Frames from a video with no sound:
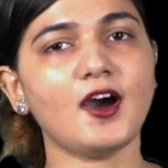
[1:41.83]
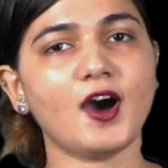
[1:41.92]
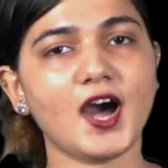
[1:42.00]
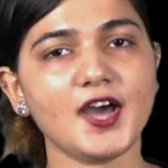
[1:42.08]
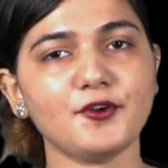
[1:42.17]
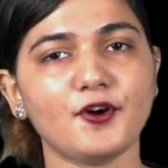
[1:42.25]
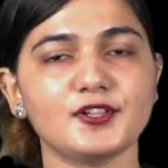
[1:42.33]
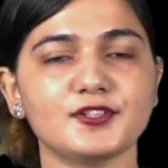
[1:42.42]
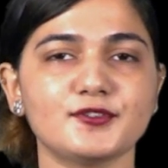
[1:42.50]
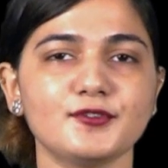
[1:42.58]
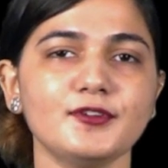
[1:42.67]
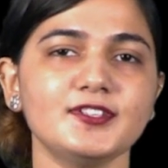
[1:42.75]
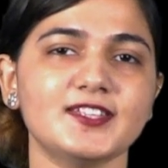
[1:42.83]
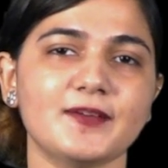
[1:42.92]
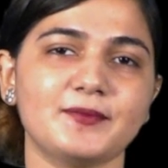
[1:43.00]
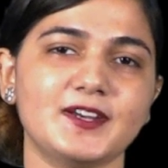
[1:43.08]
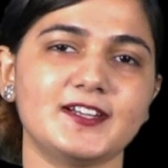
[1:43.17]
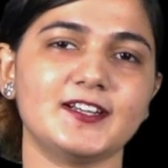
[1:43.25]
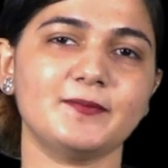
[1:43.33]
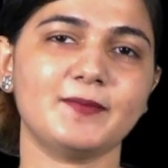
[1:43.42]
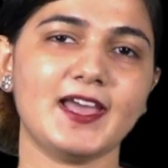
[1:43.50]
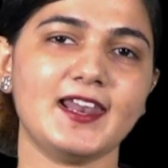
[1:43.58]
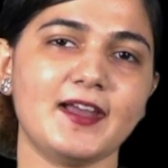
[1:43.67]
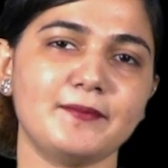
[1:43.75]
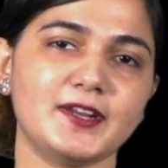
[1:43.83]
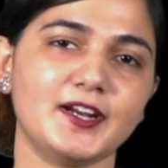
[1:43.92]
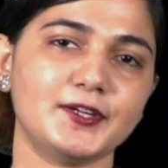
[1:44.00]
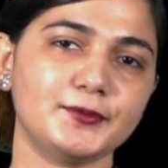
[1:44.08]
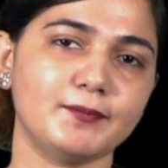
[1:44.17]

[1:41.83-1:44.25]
are also separated by lambda